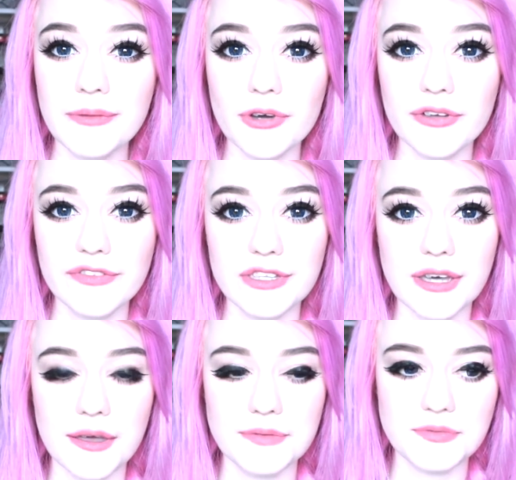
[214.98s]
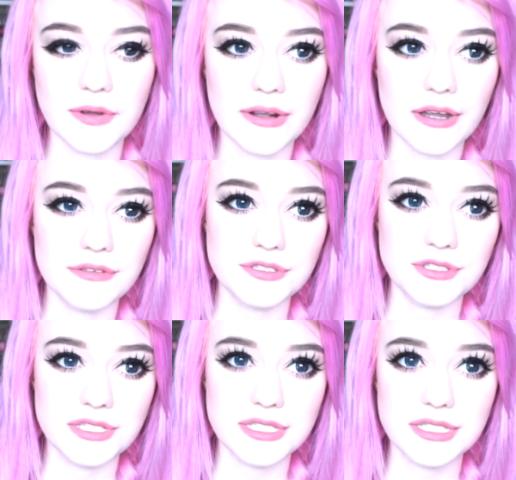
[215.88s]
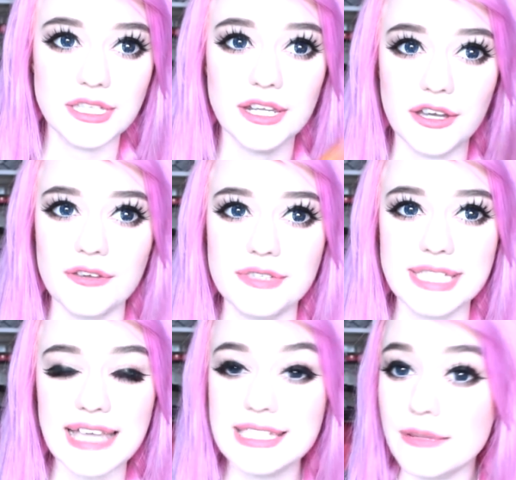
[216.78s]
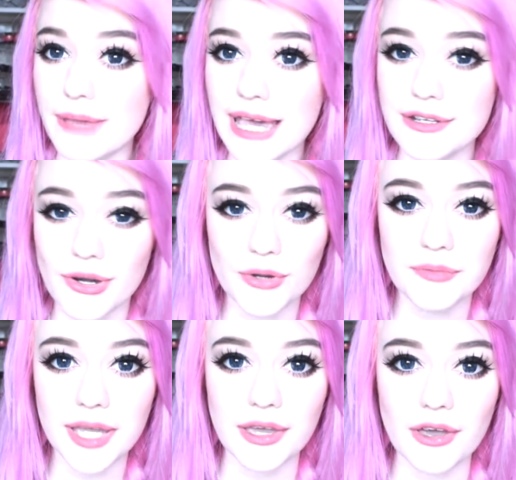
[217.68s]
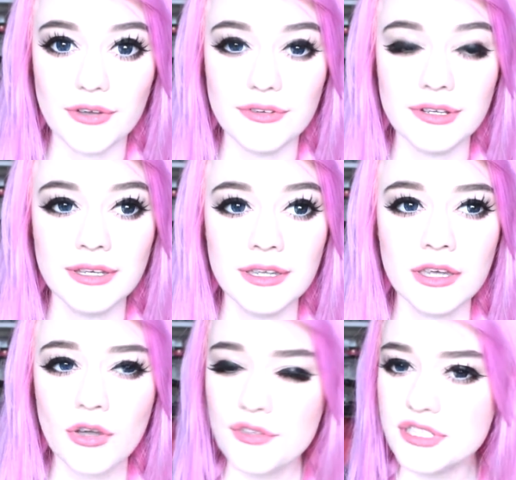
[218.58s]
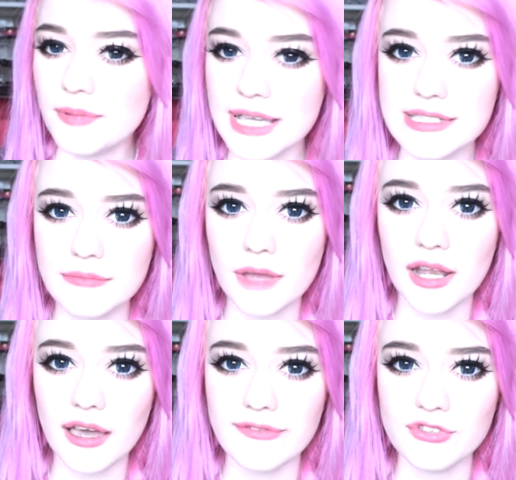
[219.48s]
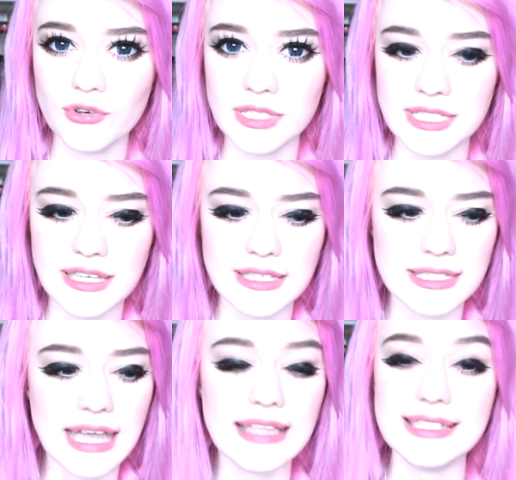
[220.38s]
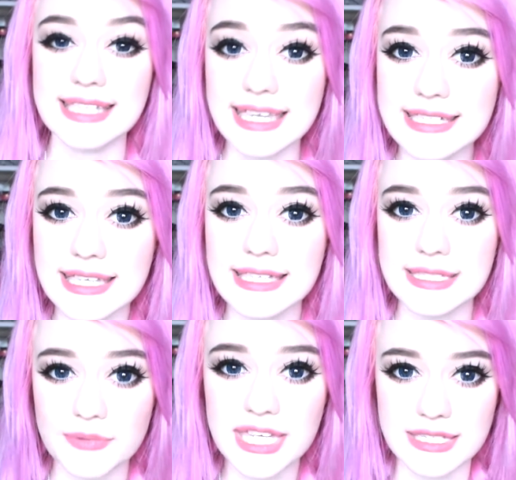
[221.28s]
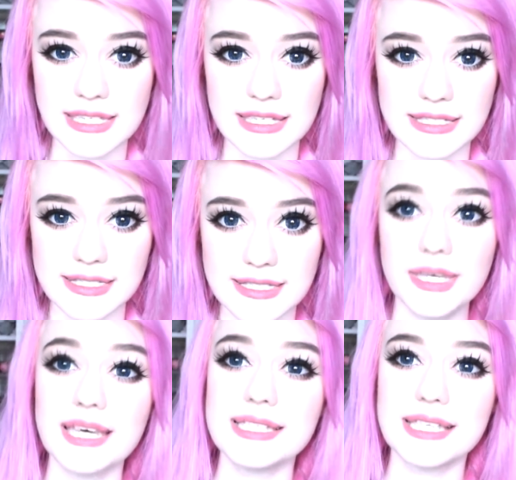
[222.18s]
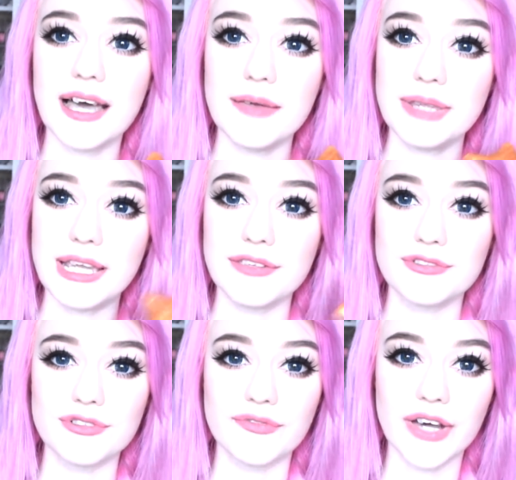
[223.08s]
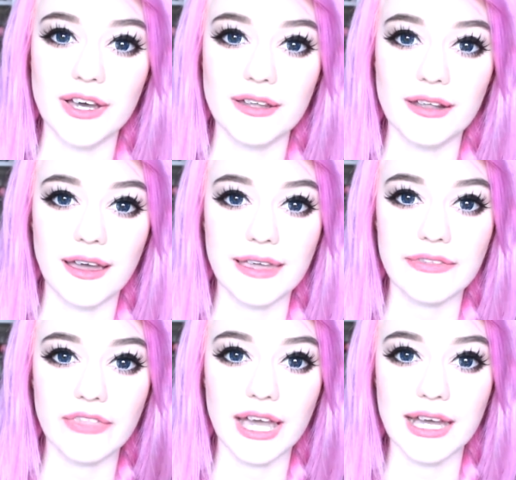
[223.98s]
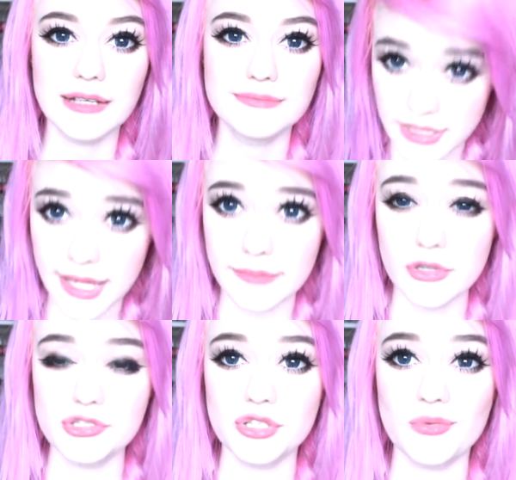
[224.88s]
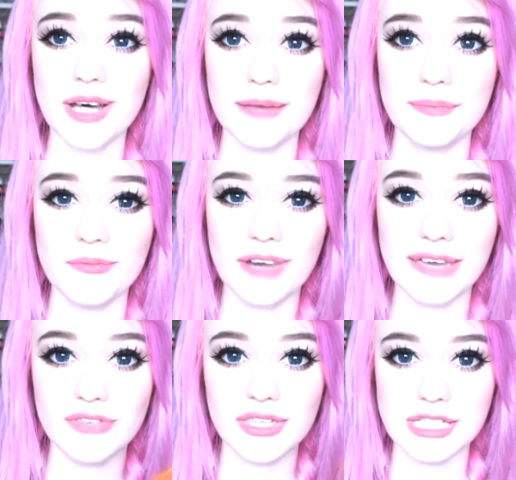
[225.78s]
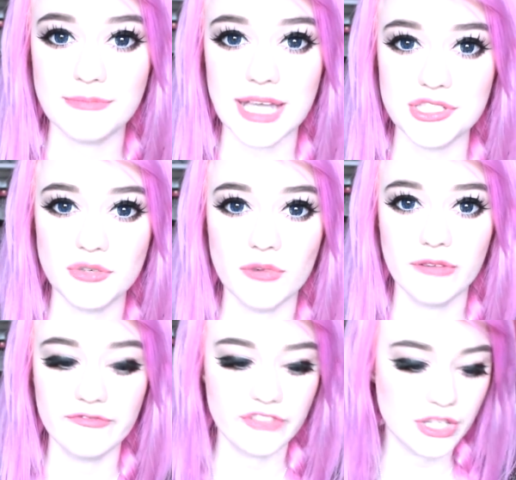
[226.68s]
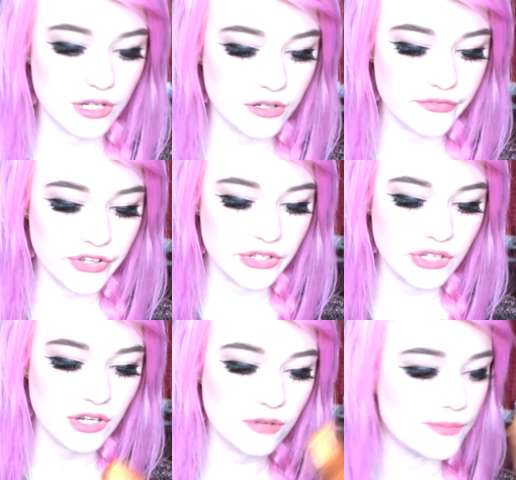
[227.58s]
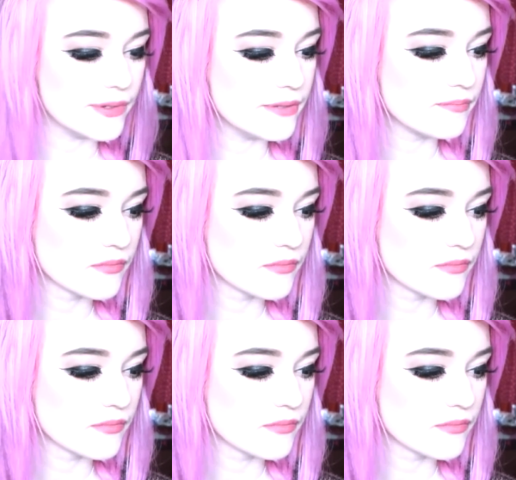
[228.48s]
one of the times where I was just, you know, sat in bed on my own, contemplating my life choices and eating sweeties, because I'm an introvert like that. I'm not sure why I've been waving this magic wand for the whole video, but